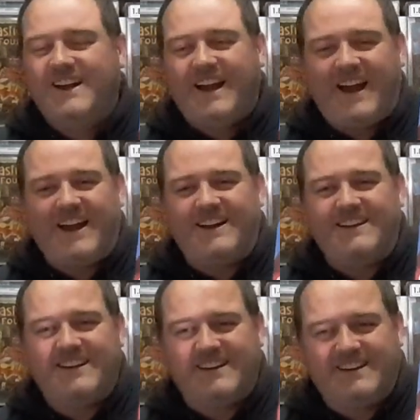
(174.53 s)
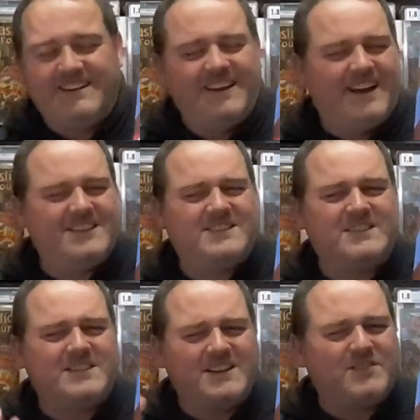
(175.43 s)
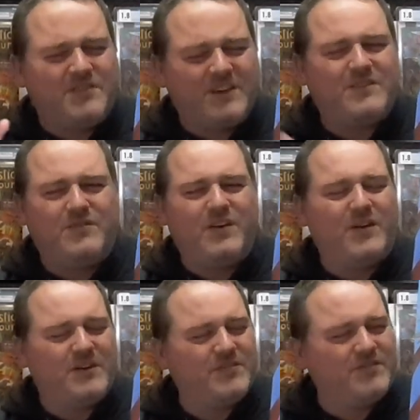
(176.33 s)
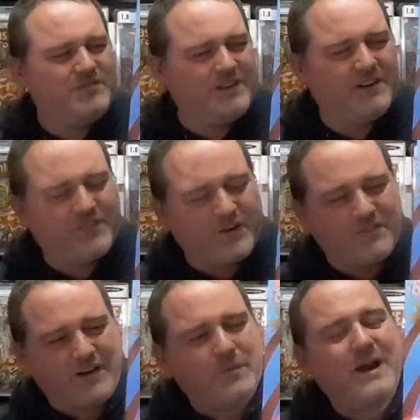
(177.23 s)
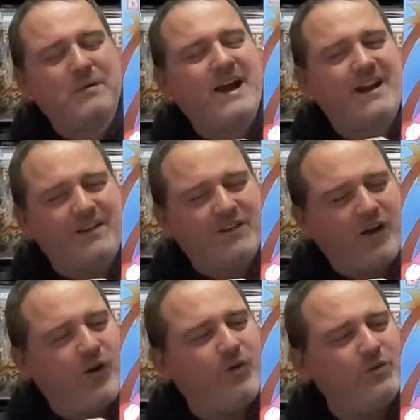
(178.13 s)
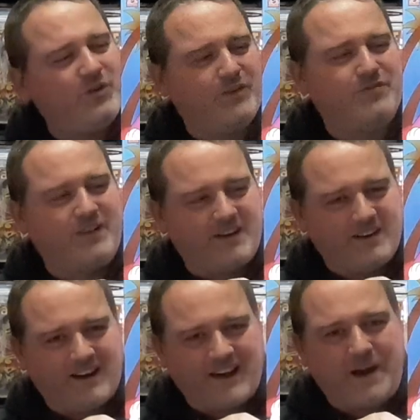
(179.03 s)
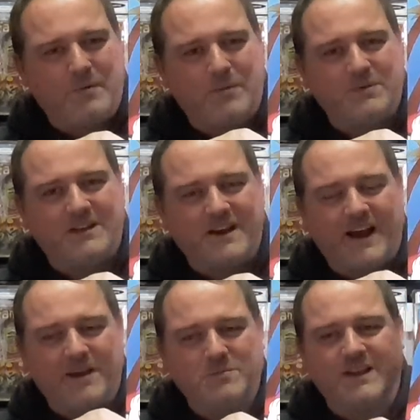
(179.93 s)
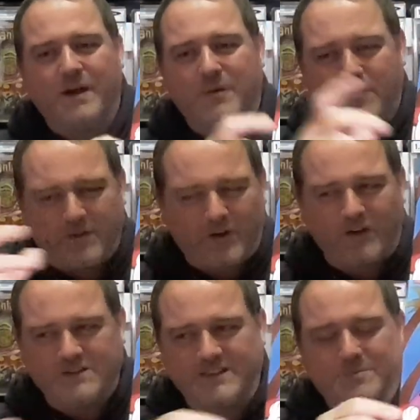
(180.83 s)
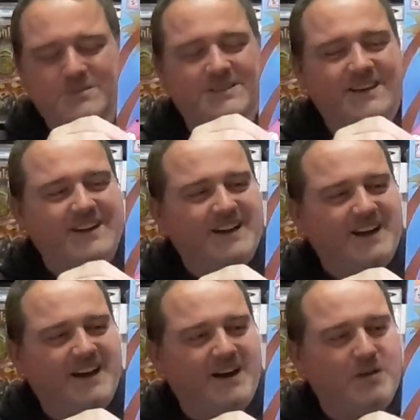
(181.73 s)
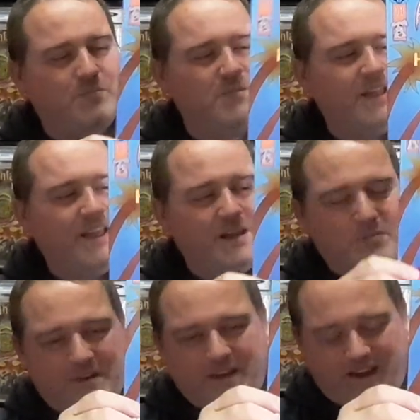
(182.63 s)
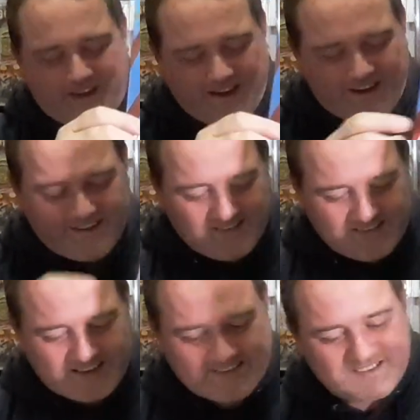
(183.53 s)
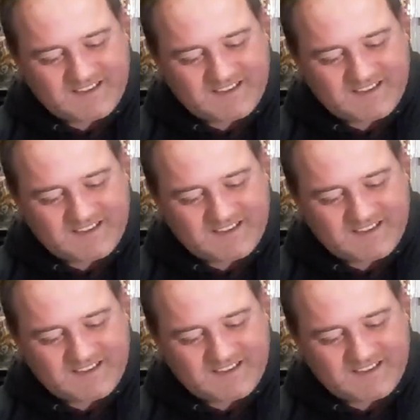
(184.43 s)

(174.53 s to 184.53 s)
and it's very funny. We had a whole lot of fun coming up with the names and coming up with the concepts. But yeah, that's